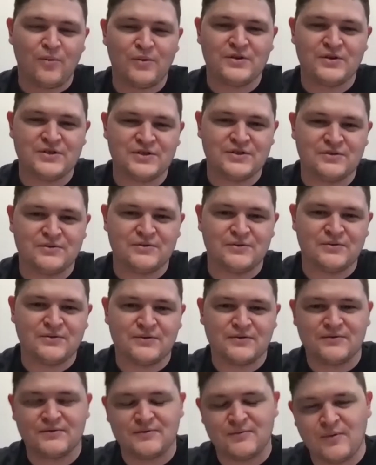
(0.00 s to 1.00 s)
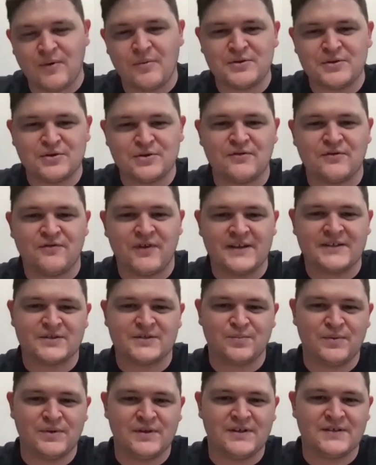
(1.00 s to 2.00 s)
would your
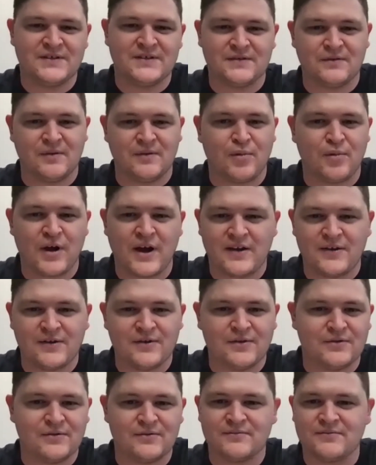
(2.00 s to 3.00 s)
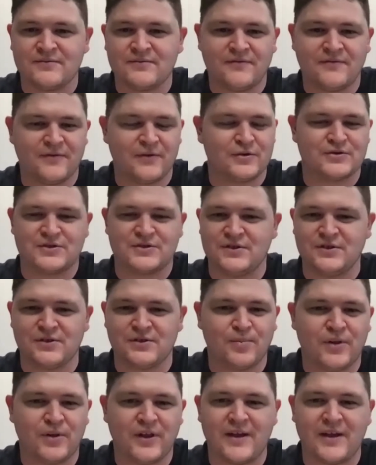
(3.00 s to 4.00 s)
advice be to a brand new first
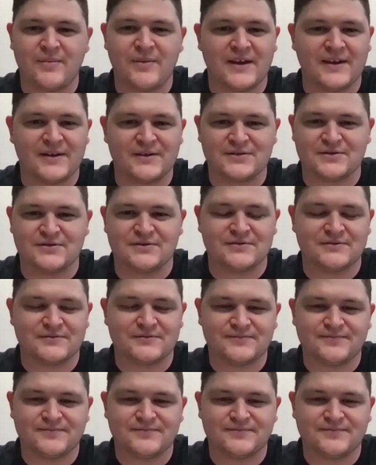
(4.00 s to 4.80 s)
year plant manager?